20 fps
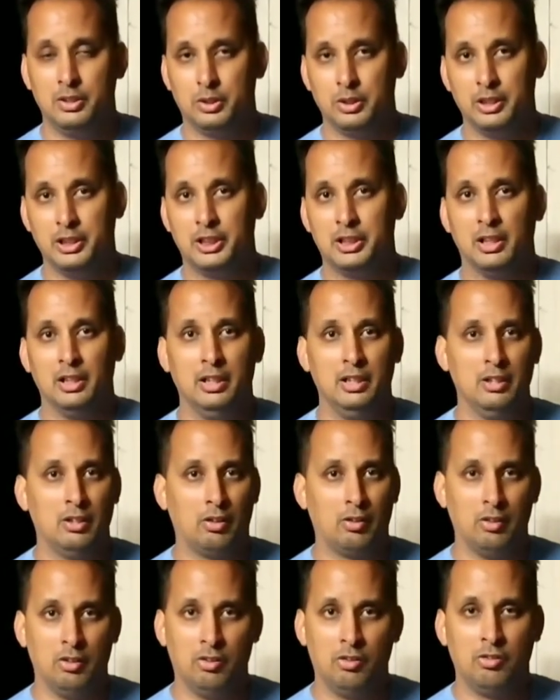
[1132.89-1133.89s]
Trish Lee,
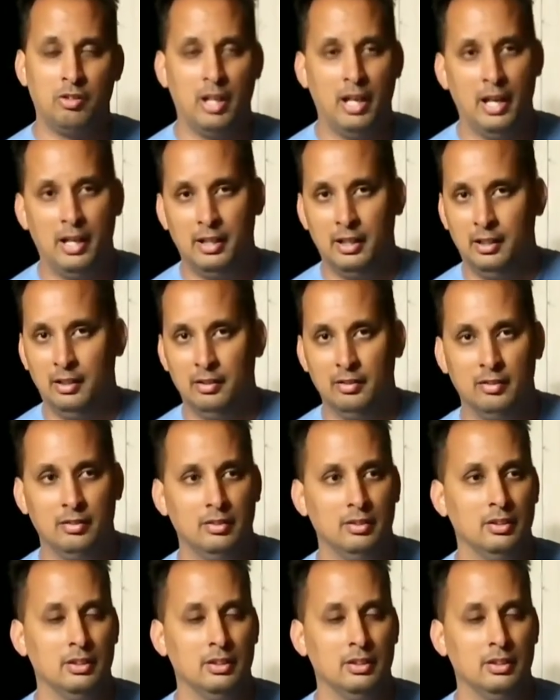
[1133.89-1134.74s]
Chris Stannon,